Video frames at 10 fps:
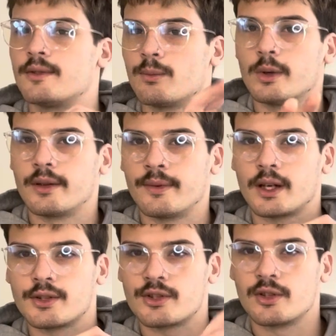really
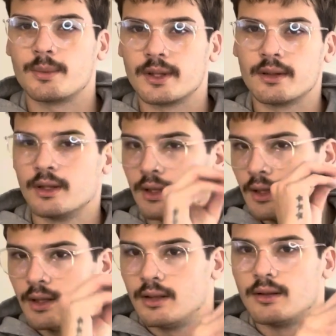fucking stupid
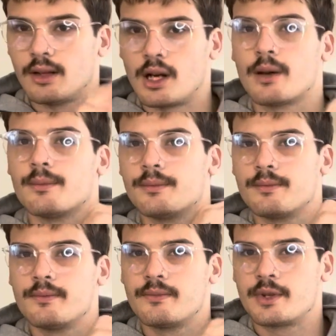arm
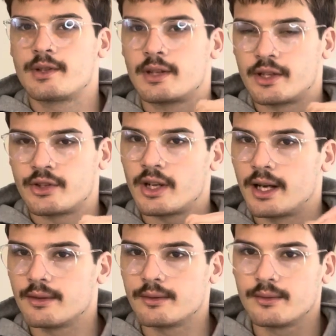
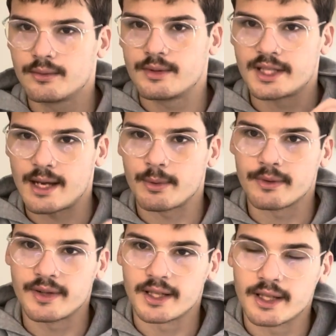slingshot zapper
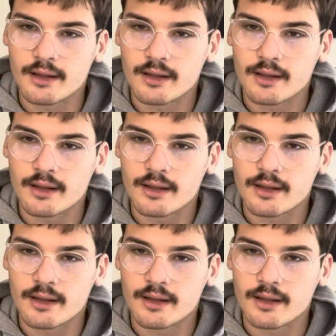thingy.